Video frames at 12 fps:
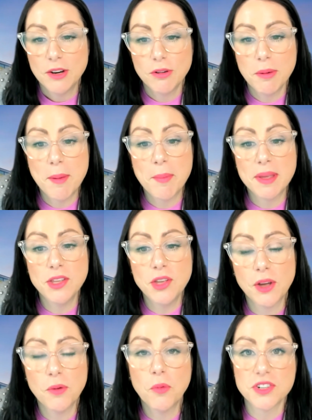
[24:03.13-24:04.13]
Remember,
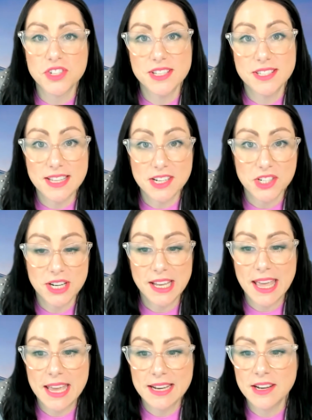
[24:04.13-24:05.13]
can watch this session
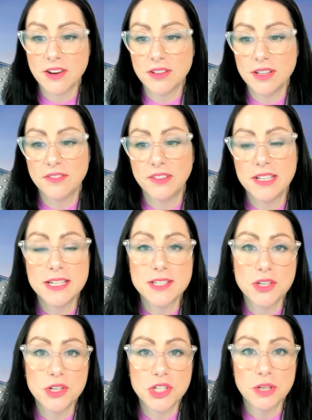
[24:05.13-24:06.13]
again on the Flinders
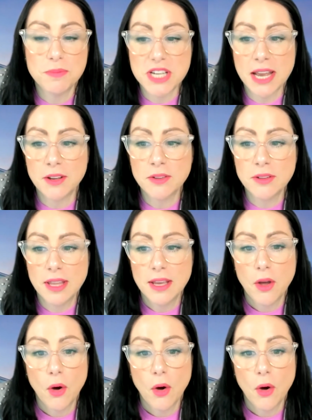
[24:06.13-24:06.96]
YouTube channel